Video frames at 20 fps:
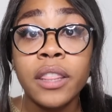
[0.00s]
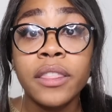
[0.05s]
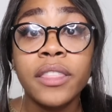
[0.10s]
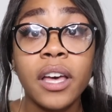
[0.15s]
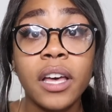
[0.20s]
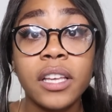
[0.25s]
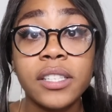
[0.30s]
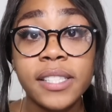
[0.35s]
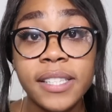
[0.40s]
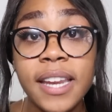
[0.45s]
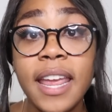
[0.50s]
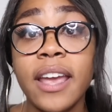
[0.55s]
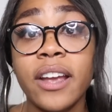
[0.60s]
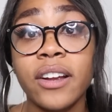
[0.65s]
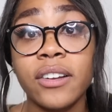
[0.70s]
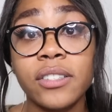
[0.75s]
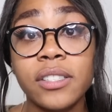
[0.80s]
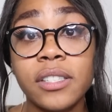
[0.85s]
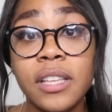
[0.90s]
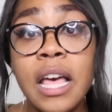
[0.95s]
the
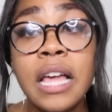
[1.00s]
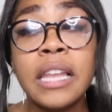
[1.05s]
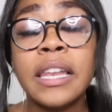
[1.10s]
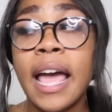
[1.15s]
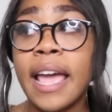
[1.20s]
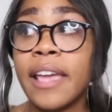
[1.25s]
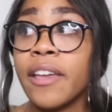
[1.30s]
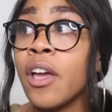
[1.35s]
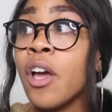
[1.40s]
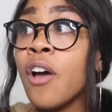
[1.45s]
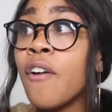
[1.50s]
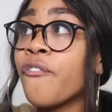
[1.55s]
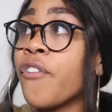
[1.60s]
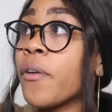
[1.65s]
stairs. Like,